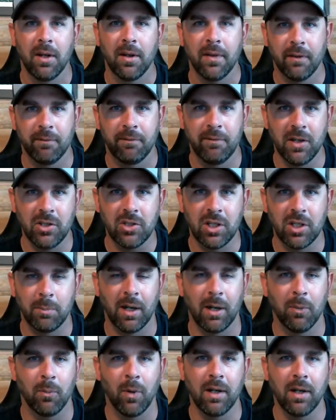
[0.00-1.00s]
the fishing,
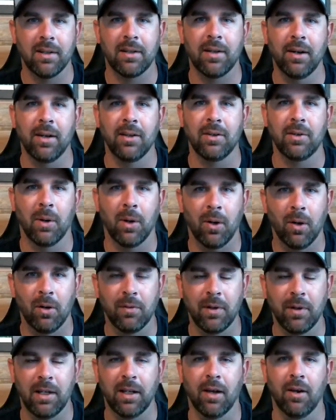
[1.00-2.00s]
but it wouldn't turn into a whole
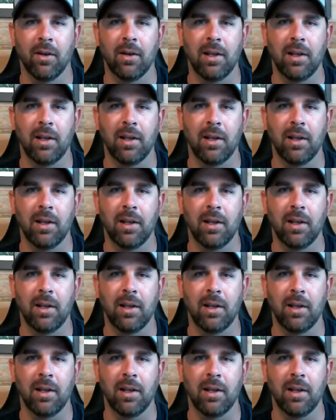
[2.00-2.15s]
video.